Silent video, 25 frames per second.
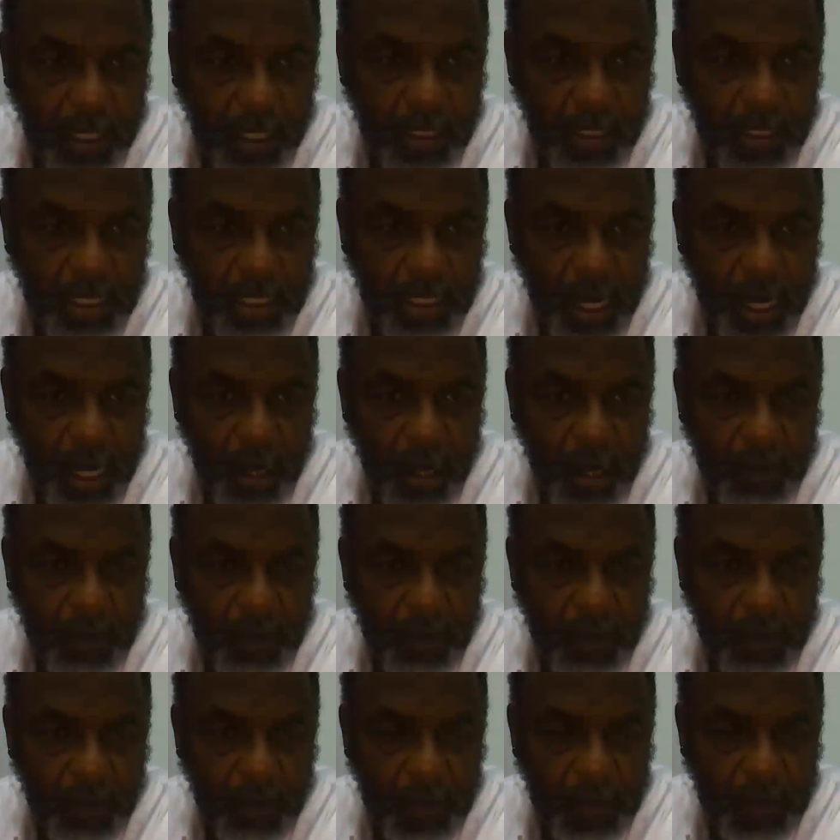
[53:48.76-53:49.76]
job
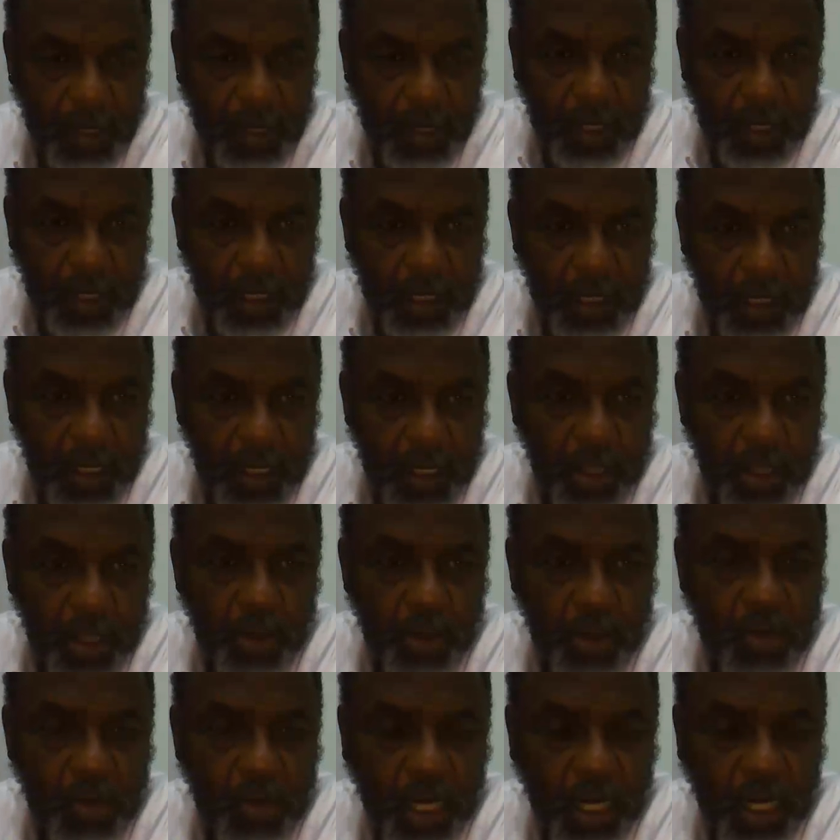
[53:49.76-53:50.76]

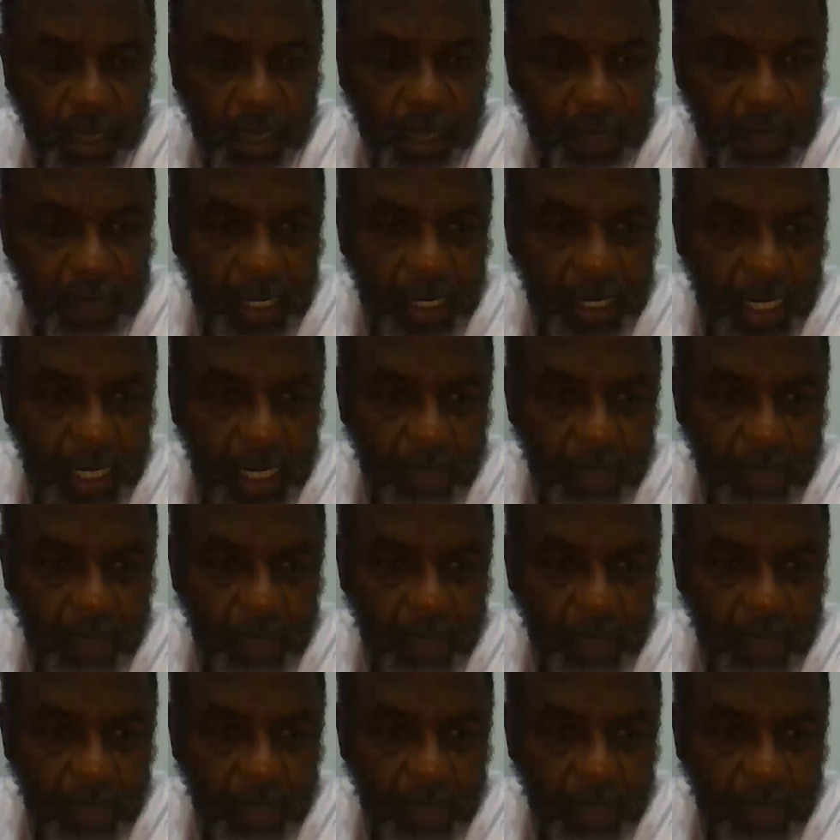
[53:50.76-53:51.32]
you coveting them